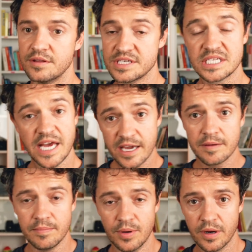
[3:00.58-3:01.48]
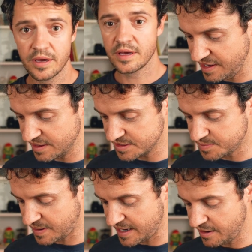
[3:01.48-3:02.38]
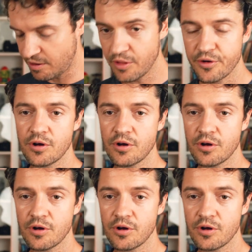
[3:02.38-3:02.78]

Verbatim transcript: The second book is by an author